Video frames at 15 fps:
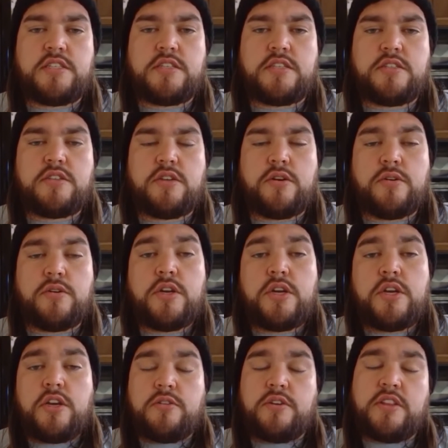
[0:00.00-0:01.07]
And so
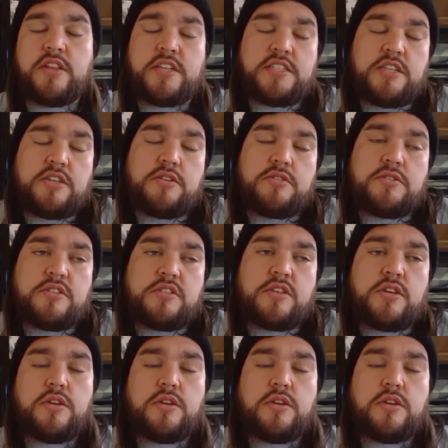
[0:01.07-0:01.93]
Green Latinos